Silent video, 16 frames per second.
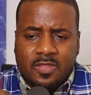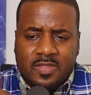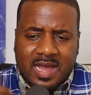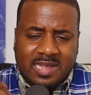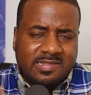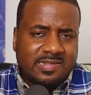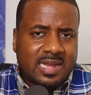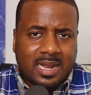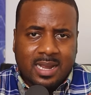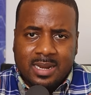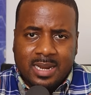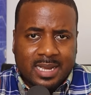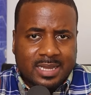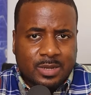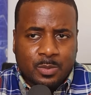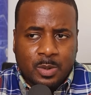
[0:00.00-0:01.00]
that's not
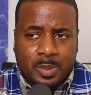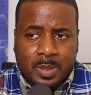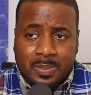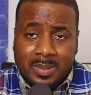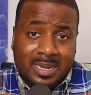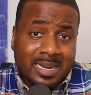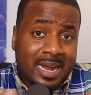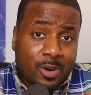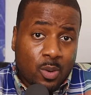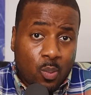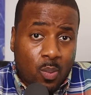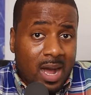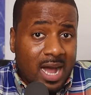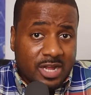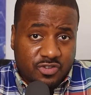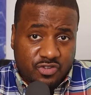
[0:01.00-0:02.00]
connecting with people, and I don't
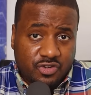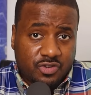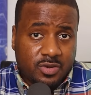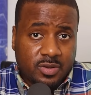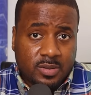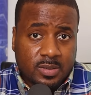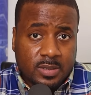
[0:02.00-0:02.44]
watch,